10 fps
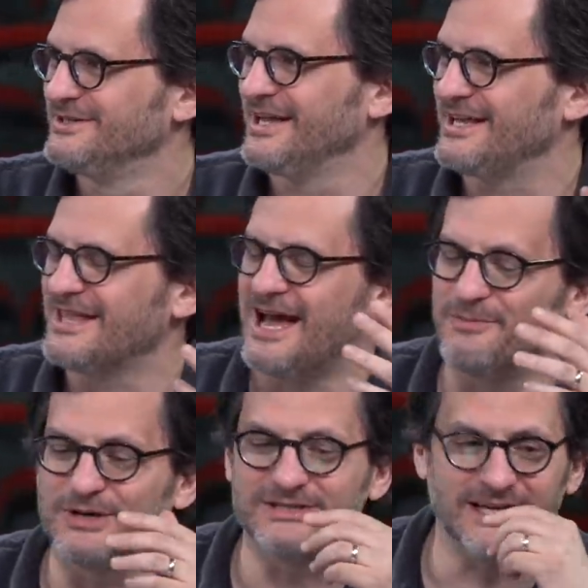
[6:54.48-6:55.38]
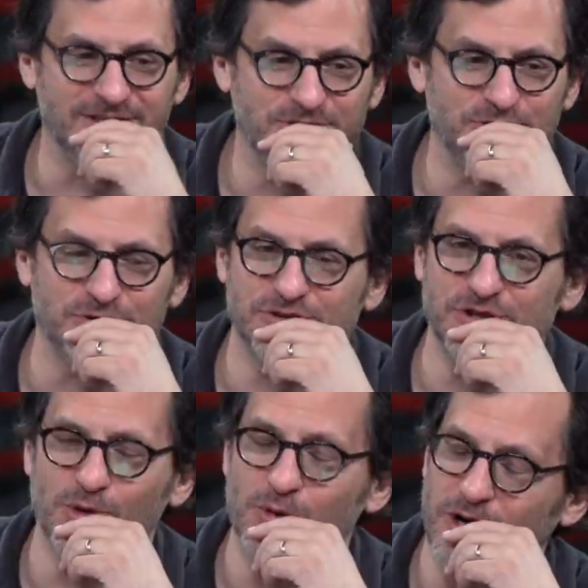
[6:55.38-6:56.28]
like that because that's too,
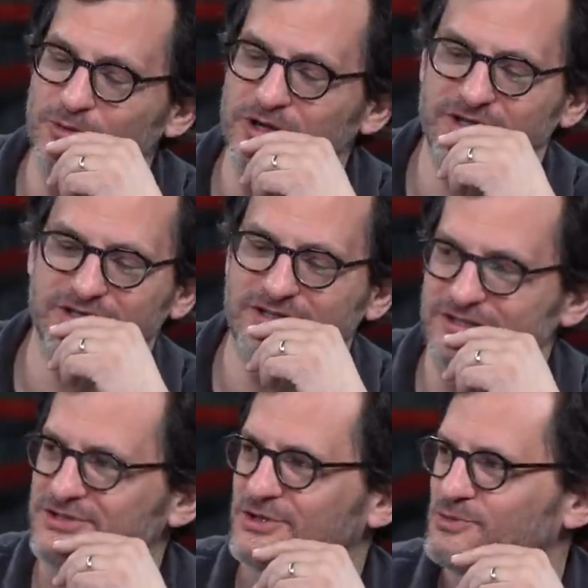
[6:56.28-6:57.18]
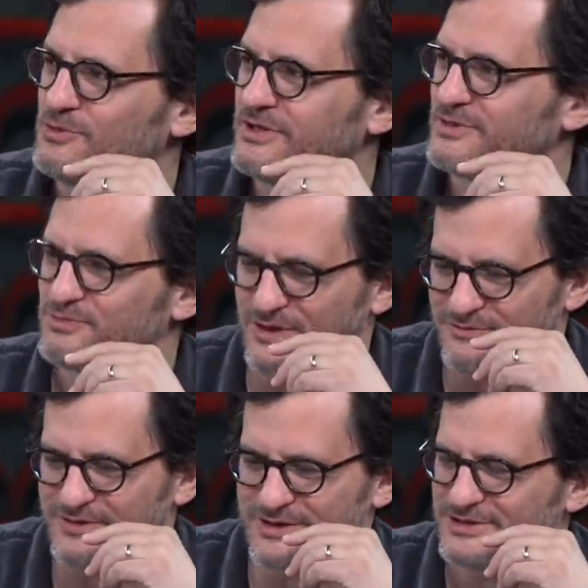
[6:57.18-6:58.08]
so well written and it's so it's
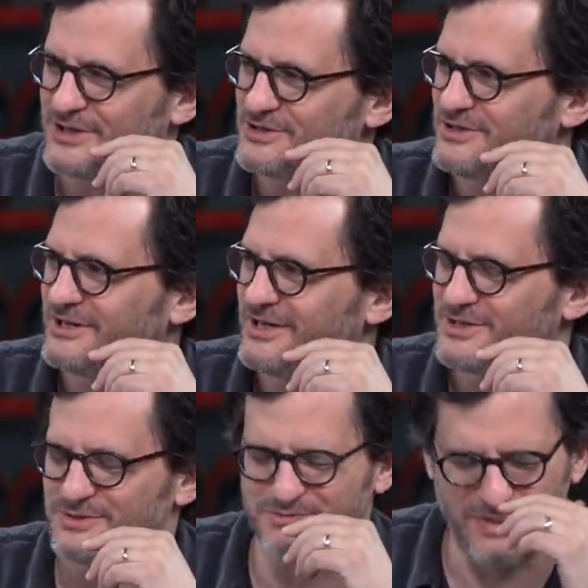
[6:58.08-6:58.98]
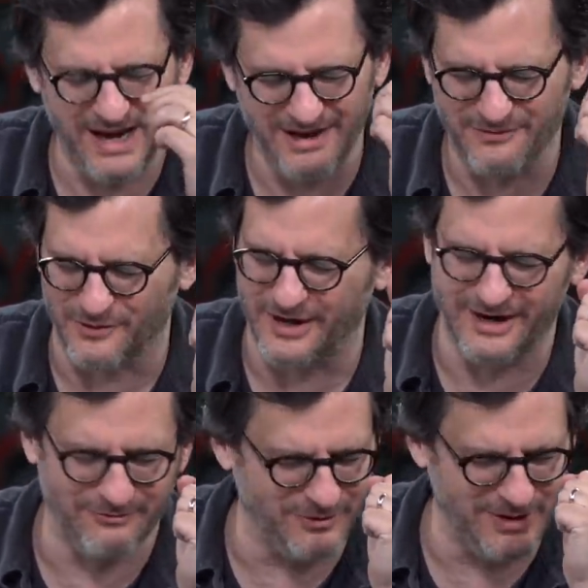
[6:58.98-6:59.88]
perfect. It's such a and it's painful.
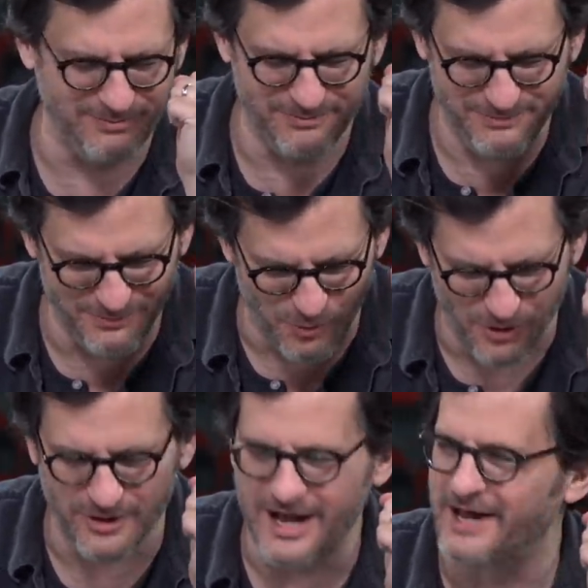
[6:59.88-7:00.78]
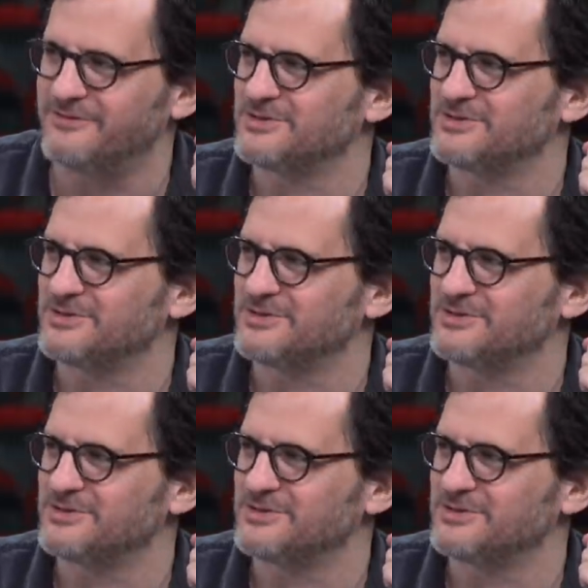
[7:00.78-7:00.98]
Every word out